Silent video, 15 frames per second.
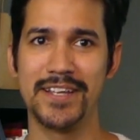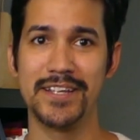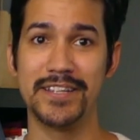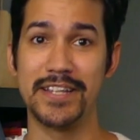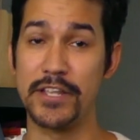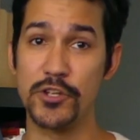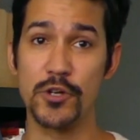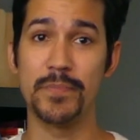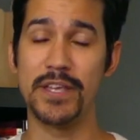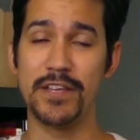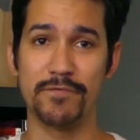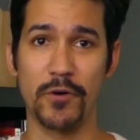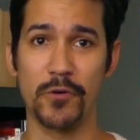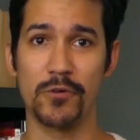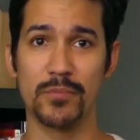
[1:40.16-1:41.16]
Then you're being
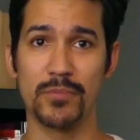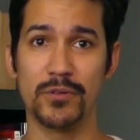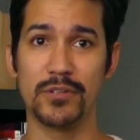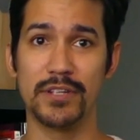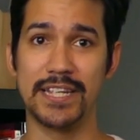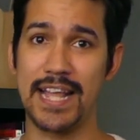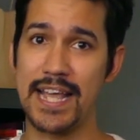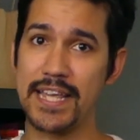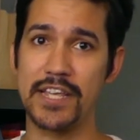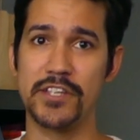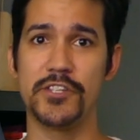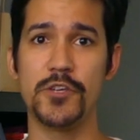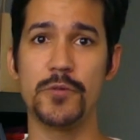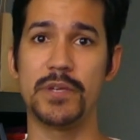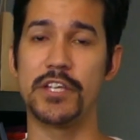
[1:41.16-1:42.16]
vulnerable in that case
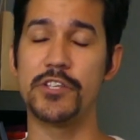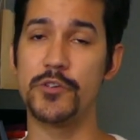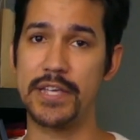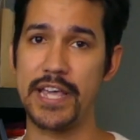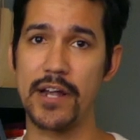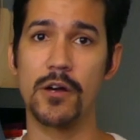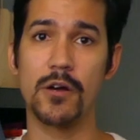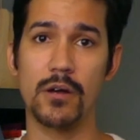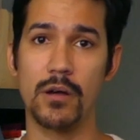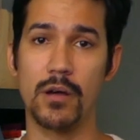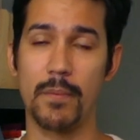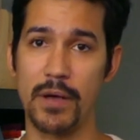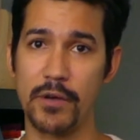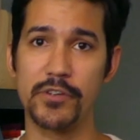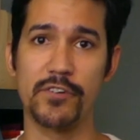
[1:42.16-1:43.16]
too, because you care
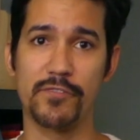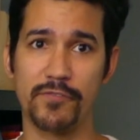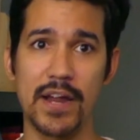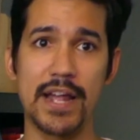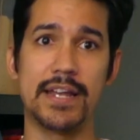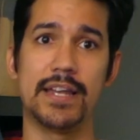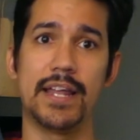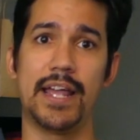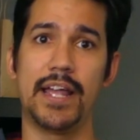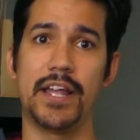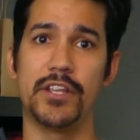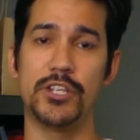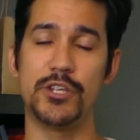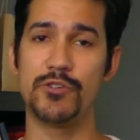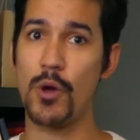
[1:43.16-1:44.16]
about your friend
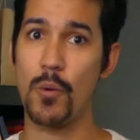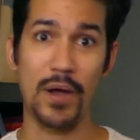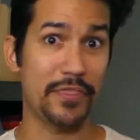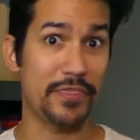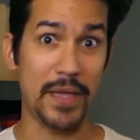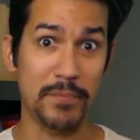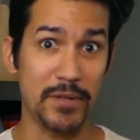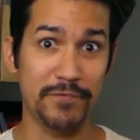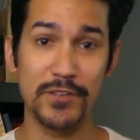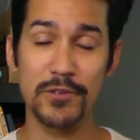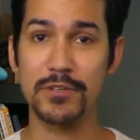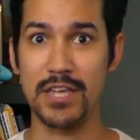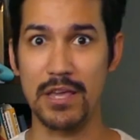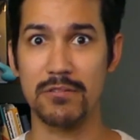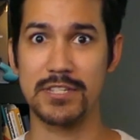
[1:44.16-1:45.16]
and you don't want them to feel
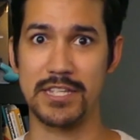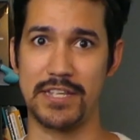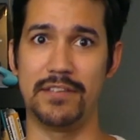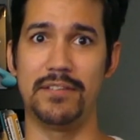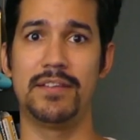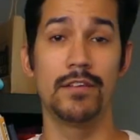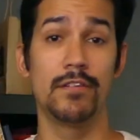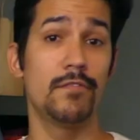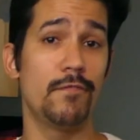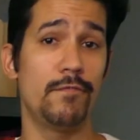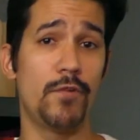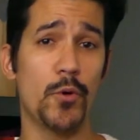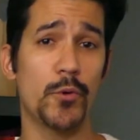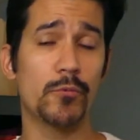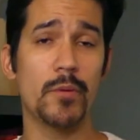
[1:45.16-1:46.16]
guilty.
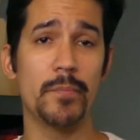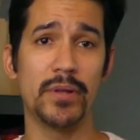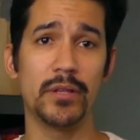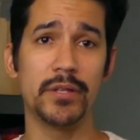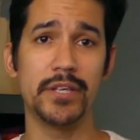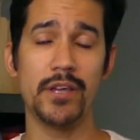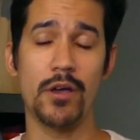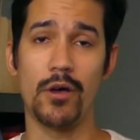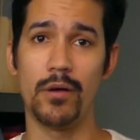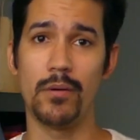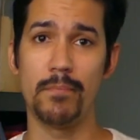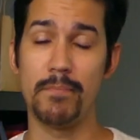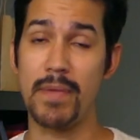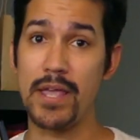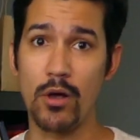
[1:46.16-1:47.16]
Vulnerability
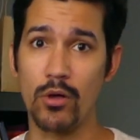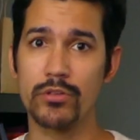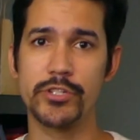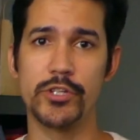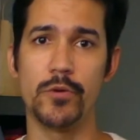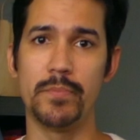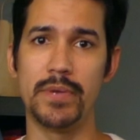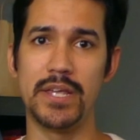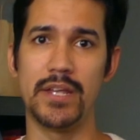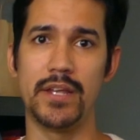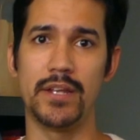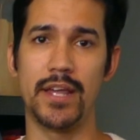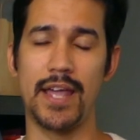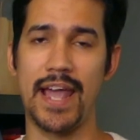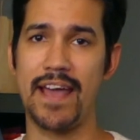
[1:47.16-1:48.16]
may also
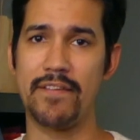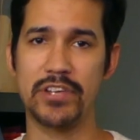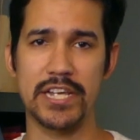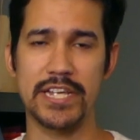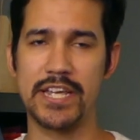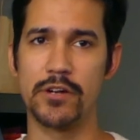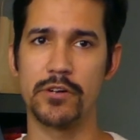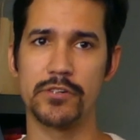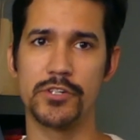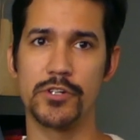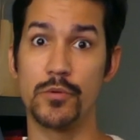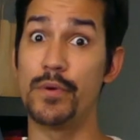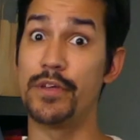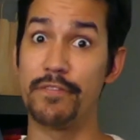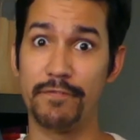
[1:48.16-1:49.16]
mean having a
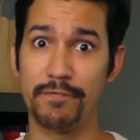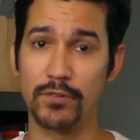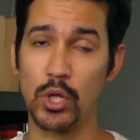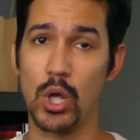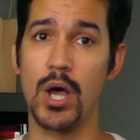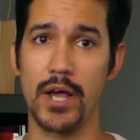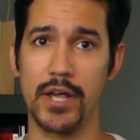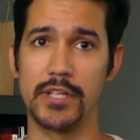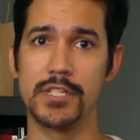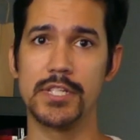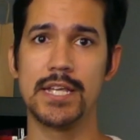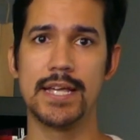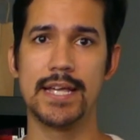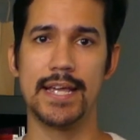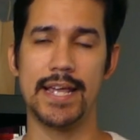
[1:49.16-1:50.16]
character with flaws
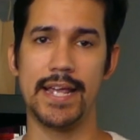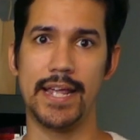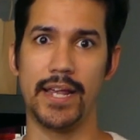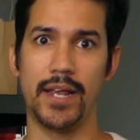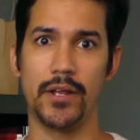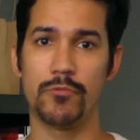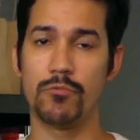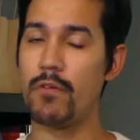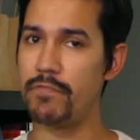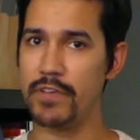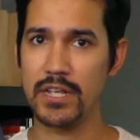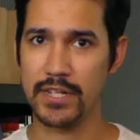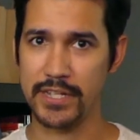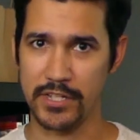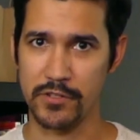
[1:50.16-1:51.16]
and
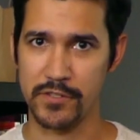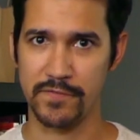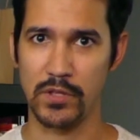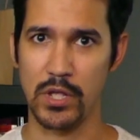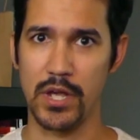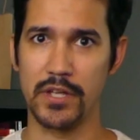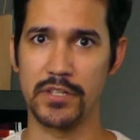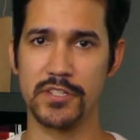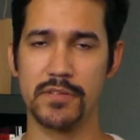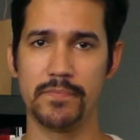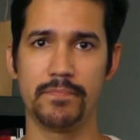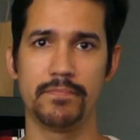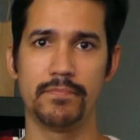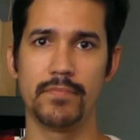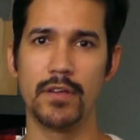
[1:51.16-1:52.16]
revealing those flaws.
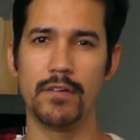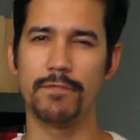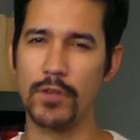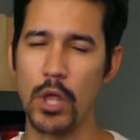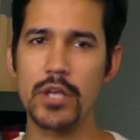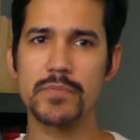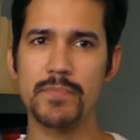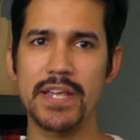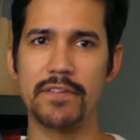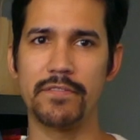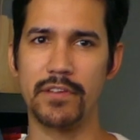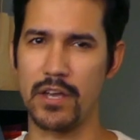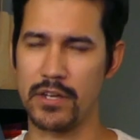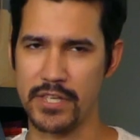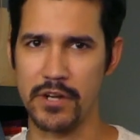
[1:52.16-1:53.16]
Flaws make
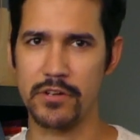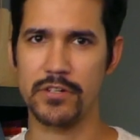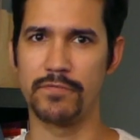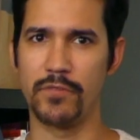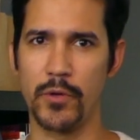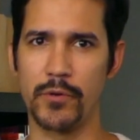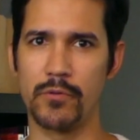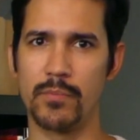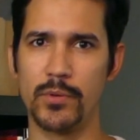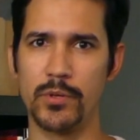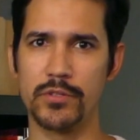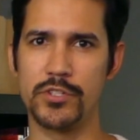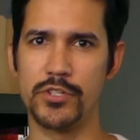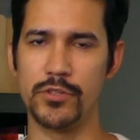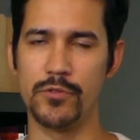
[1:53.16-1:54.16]
a character
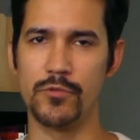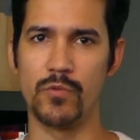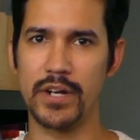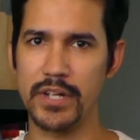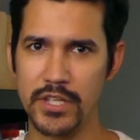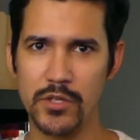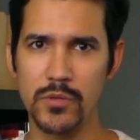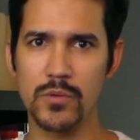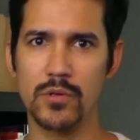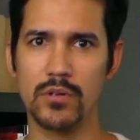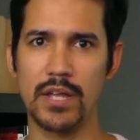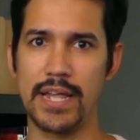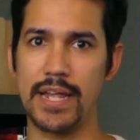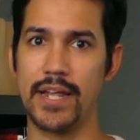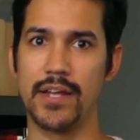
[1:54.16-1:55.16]
vulnerable to
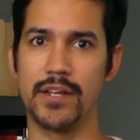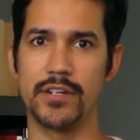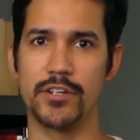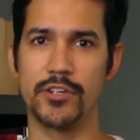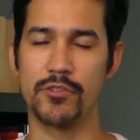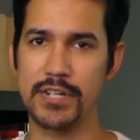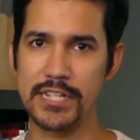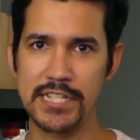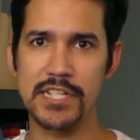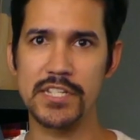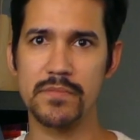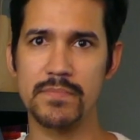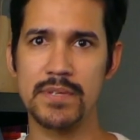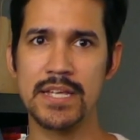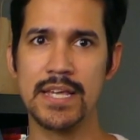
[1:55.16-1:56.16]
ridicule and
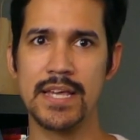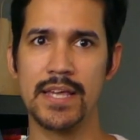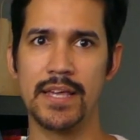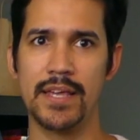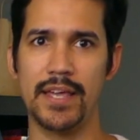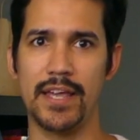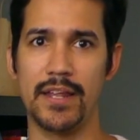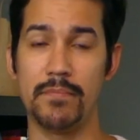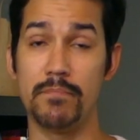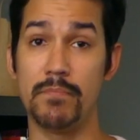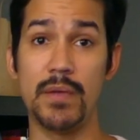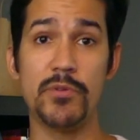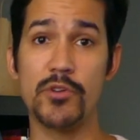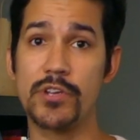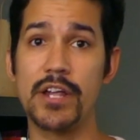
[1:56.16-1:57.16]
criticism. And
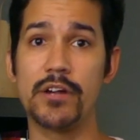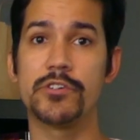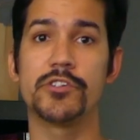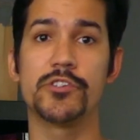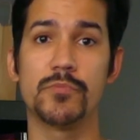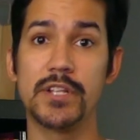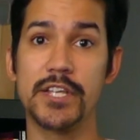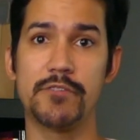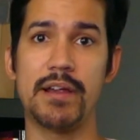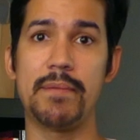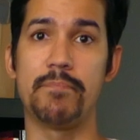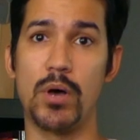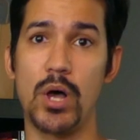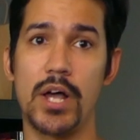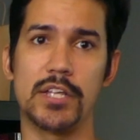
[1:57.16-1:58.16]
maybe your character is a really
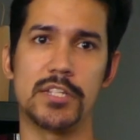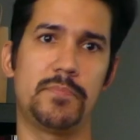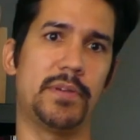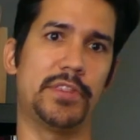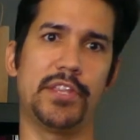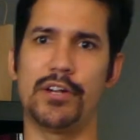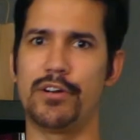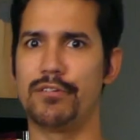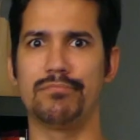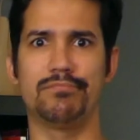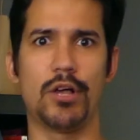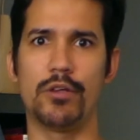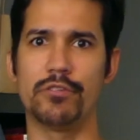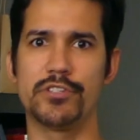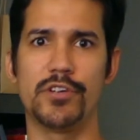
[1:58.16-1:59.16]
great boss, but they're
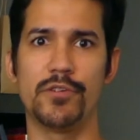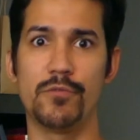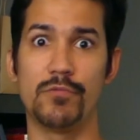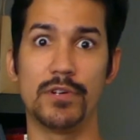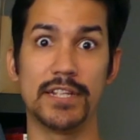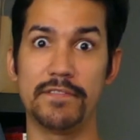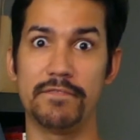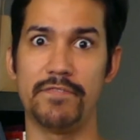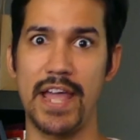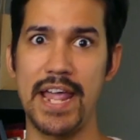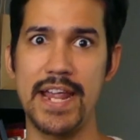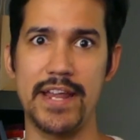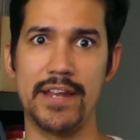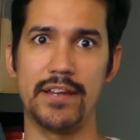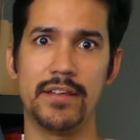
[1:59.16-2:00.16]
also really
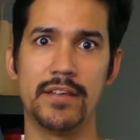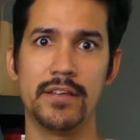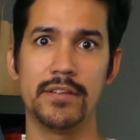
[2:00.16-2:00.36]
vain.